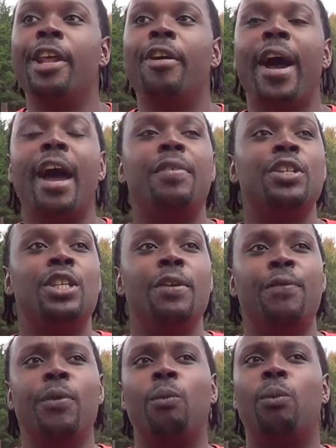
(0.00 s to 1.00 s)
have a
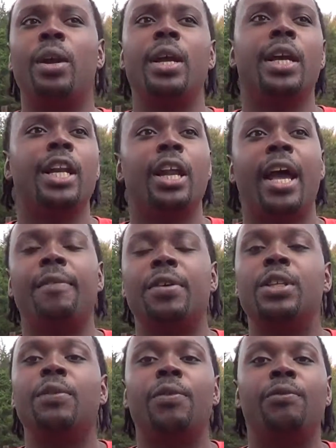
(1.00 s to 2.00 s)
different ring and it'll have a
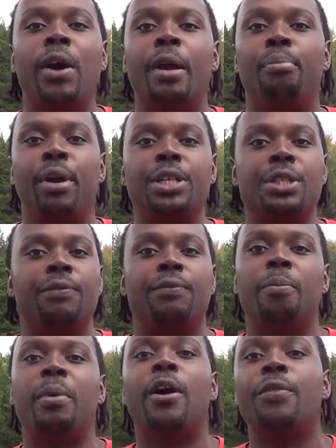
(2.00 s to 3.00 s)
different vibration
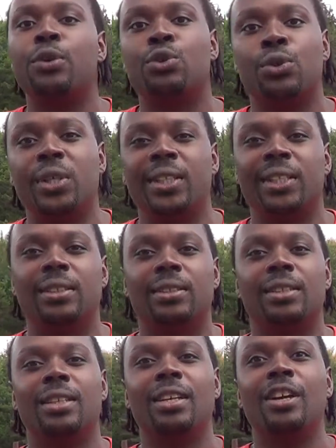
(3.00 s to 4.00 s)
from other
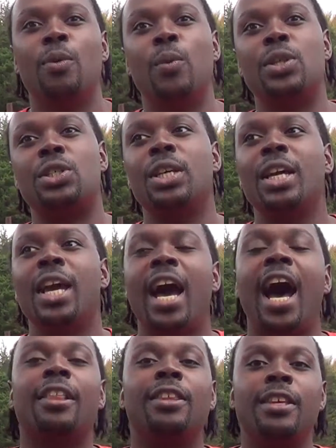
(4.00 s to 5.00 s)
trees, which
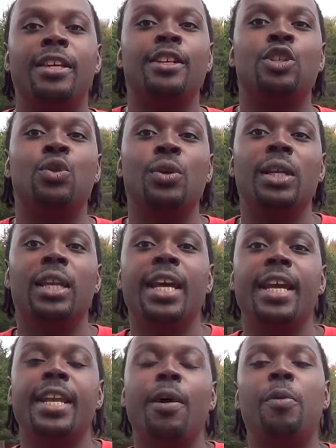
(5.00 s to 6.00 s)
I think in the tree
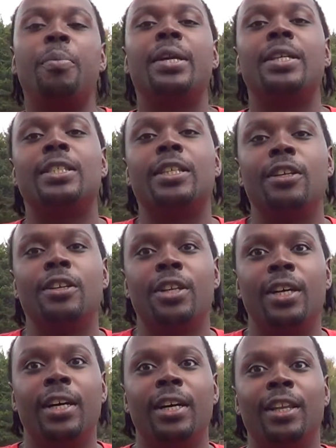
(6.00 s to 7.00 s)
land that would be considered
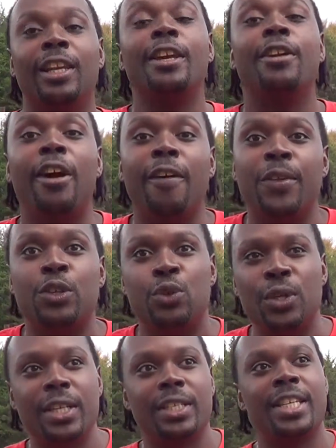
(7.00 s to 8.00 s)
the leader of the
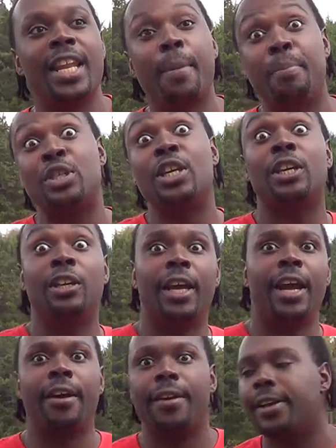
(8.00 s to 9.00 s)
trees in that particular
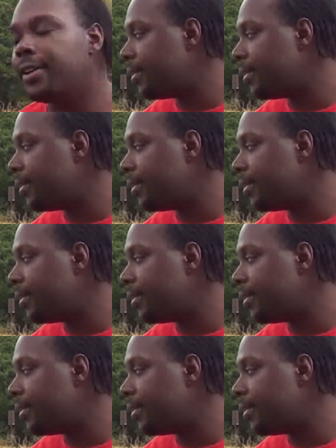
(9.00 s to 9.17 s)
area.